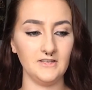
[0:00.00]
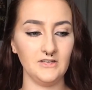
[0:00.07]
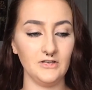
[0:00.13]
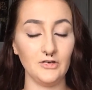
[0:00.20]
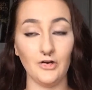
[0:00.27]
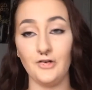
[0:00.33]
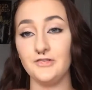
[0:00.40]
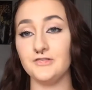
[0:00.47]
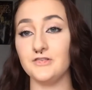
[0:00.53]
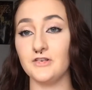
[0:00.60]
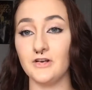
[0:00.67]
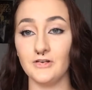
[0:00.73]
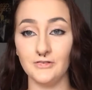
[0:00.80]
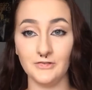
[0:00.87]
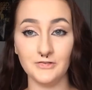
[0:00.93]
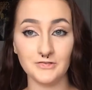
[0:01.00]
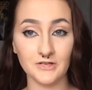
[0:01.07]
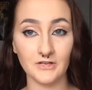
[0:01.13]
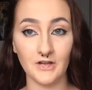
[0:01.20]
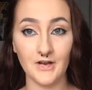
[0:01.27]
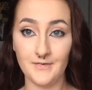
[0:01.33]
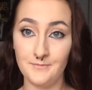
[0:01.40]
you're also going to lose a
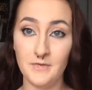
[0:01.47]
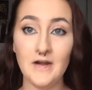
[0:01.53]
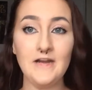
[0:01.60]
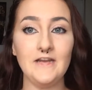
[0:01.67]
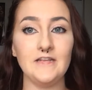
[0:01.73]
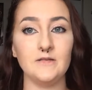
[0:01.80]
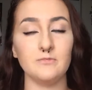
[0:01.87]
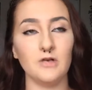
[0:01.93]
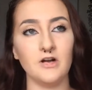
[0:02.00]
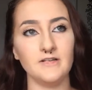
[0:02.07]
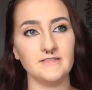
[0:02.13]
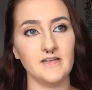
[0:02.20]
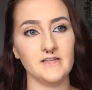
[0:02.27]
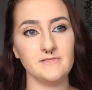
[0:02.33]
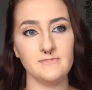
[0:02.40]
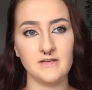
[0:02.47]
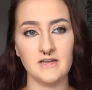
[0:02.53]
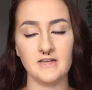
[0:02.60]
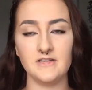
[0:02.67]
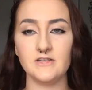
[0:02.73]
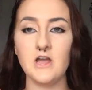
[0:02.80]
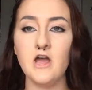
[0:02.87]
lot of money in the process
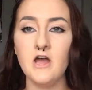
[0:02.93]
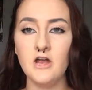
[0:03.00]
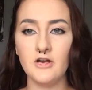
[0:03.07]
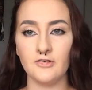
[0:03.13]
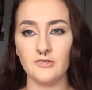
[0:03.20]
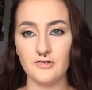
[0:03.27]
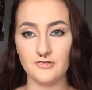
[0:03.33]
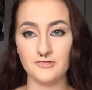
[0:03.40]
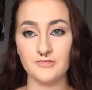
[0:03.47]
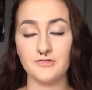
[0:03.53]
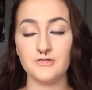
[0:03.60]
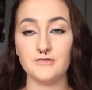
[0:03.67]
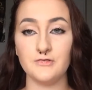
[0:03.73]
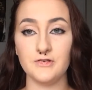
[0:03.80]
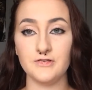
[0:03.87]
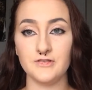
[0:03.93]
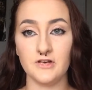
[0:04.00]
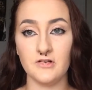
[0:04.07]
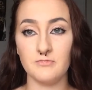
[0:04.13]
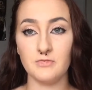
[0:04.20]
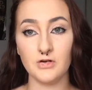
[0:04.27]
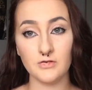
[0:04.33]
because grocery stores
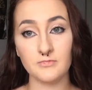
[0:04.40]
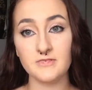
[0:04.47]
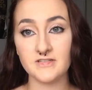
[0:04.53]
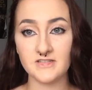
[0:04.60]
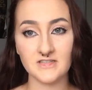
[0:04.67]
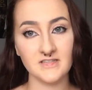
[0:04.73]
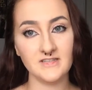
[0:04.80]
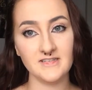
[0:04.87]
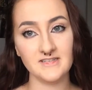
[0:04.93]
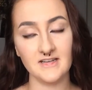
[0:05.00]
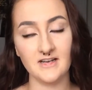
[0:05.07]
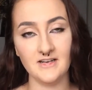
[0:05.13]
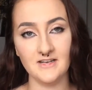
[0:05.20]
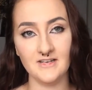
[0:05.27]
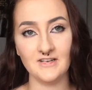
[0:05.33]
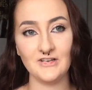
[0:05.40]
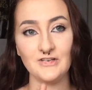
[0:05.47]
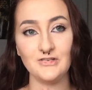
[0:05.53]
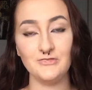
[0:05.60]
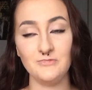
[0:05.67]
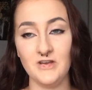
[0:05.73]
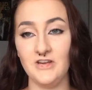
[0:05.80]
are purposely designed
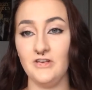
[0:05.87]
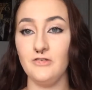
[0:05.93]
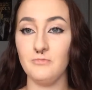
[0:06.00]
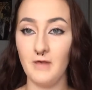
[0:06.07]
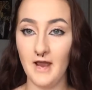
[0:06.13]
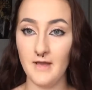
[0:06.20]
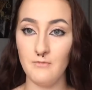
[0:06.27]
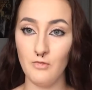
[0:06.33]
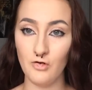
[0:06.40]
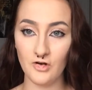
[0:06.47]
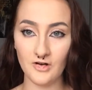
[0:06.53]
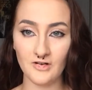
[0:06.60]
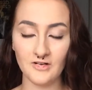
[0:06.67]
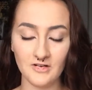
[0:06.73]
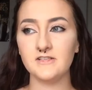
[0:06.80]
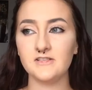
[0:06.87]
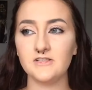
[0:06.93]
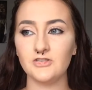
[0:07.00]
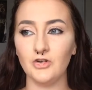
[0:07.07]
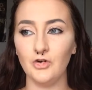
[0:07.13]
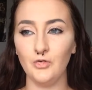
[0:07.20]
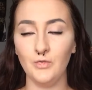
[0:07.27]
to make you buy more.
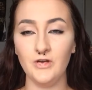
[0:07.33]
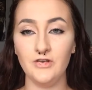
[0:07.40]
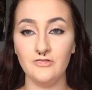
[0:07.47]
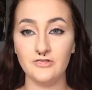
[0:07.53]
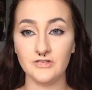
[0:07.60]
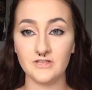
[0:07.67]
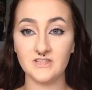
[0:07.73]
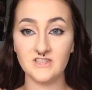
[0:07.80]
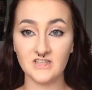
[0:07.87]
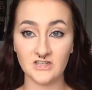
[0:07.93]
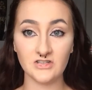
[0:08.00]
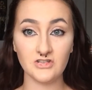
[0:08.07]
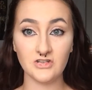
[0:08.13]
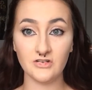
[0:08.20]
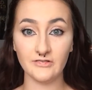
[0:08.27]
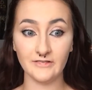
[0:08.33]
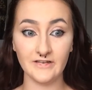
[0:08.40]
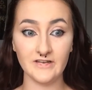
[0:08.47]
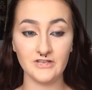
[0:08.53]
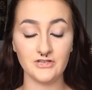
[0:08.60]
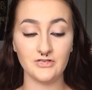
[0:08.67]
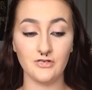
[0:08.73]
So when you just stick to your
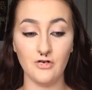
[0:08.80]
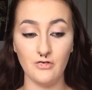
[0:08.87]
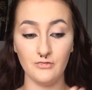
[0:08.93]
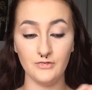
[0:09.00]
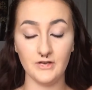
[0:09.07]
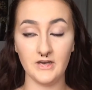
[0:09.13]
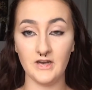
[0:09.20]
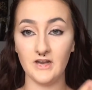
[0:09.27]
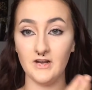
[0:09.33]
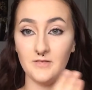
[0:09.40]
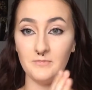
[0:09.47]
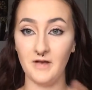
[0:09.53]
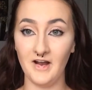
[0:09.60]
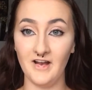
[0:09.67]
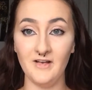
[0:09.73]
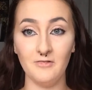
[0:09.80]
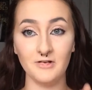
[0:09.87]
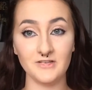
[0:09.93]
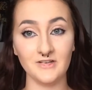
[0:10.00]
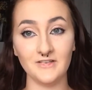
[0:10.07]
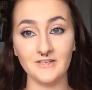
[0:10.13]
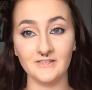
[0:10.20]
list, you're only going to buy
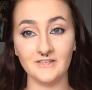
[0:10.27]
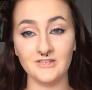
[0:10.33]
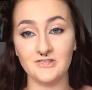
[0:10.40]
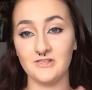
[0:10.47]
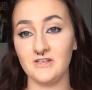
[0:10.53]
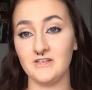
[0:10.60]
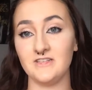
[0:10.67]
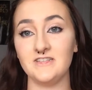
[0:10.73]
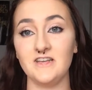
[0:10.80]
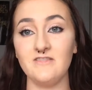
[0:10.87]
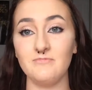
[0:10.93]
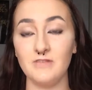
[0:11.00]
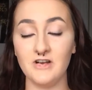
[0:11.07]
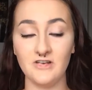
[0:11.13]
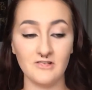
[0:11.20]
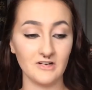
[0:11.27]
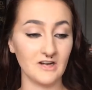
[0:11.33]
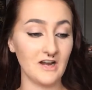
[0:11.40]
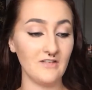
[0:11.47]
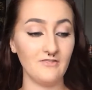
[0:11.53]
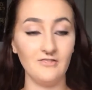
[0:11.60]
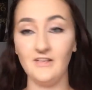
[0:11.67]
what's on the list, you're going to save money, you're going
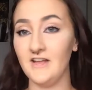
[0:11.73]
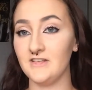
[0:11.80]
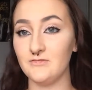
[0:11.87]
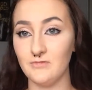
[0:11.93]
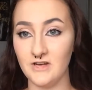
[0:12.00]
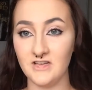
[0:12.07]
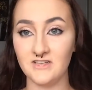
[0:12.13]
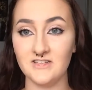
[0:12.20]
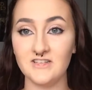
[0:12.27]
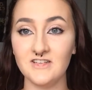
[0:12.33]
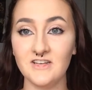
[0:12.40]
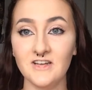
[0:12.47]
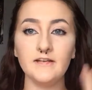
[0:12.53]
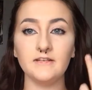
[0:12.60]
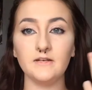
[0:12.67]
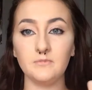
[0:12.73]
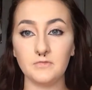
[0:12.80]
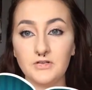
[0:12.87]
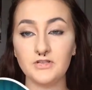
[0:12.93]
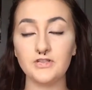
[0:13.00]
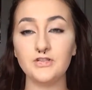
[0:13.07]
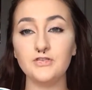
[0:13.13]
to have less waste.
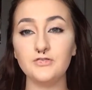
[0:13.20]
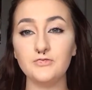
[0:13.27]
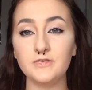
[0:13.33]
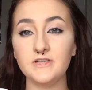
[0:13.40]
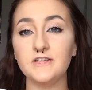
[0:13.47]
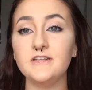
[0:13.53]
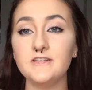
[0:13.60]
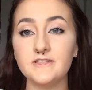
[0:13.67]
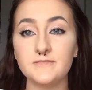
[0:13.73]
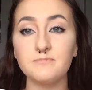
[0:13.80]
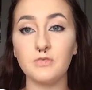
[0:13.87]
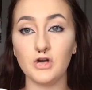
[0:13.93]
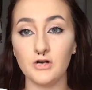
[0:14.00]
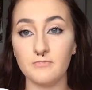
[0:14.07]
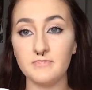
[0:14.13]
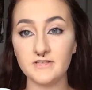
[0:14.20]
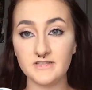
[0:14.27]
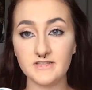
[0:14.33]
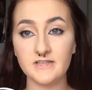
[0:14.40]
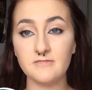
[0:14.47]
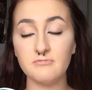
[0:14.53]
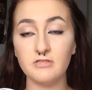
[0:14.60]
Number two is
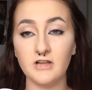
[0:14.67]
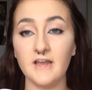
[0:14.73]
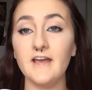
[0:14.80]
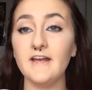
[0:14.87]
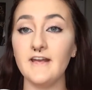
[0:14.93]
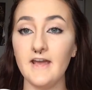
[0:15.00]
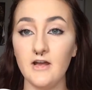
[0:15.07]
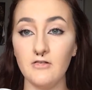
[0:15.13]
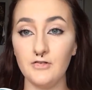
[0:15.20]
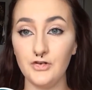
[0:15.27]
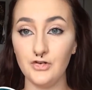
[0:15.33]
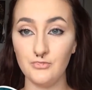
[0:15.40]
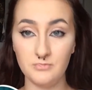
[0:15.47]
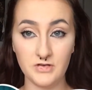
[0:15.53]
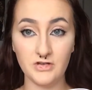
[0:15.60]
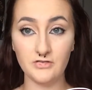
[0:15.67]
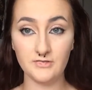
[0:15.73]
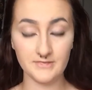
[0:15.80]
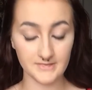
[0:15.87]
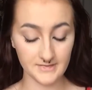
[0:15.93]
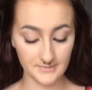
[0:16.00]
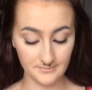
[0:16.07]
purposely plan out your
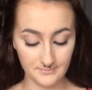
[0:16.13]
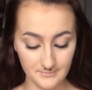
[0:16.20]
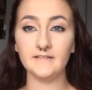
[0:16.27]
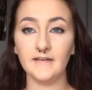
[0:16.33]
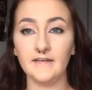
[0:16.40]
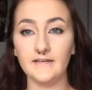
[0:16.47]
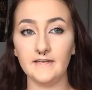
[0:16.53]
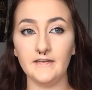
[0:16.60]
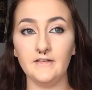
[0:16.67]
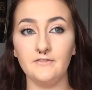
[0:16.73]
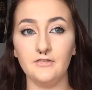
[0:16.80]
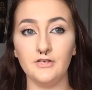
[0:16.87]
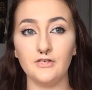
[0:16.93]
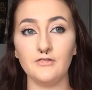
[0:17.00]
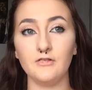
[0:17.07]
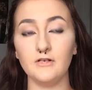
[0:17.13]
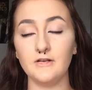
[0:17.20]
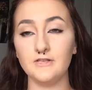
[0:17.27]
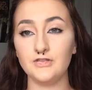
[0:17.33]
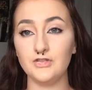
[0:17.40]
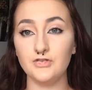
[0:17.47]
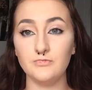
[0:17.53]
meals. Like if you're
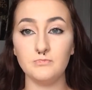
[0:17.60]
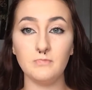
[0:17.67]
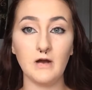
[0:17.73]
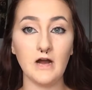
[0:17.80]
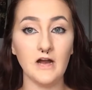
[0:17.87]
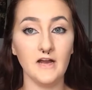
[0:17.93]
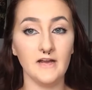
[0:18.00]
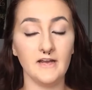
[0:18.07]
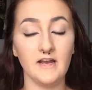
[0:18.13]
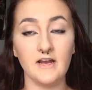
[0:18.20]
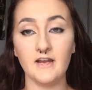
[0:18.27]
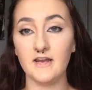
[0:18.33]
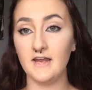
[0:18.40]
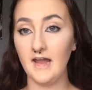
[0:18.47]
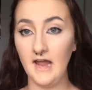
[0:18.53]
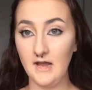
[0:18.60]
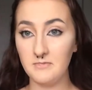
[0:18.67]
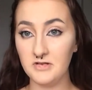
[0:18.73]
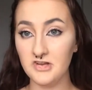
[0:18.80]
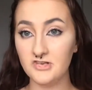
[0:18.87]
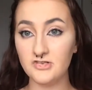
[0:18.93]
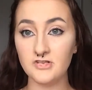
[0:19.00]
going to buy
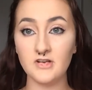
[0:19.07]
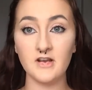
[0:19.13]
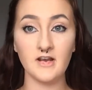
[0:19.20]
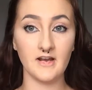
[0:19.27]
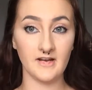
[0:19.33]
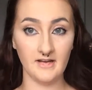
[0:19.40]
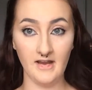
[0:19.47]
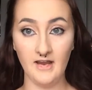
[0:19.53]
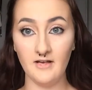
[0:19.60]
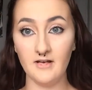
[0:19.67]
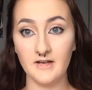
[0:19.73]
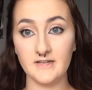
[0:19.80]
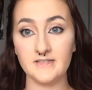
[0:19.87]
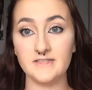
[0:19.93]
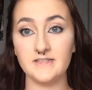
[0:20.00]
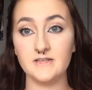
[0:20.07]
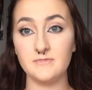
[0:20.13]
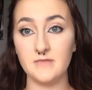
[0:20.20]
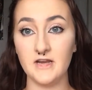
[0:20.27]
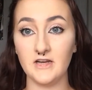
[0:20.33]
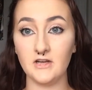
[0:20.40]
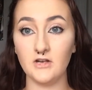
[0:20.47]
cabbage and carrots to
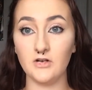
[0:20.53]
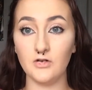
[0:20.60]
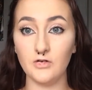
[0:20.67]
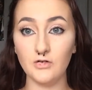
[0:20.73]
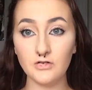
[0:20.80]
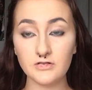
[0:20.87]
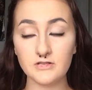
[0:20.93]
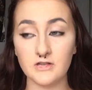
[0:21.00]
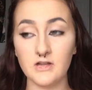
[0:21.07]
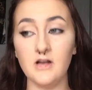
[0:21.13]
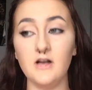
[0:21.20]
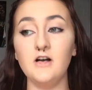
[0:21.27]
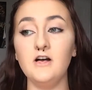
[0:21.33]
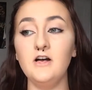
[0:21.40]
make coleslaw,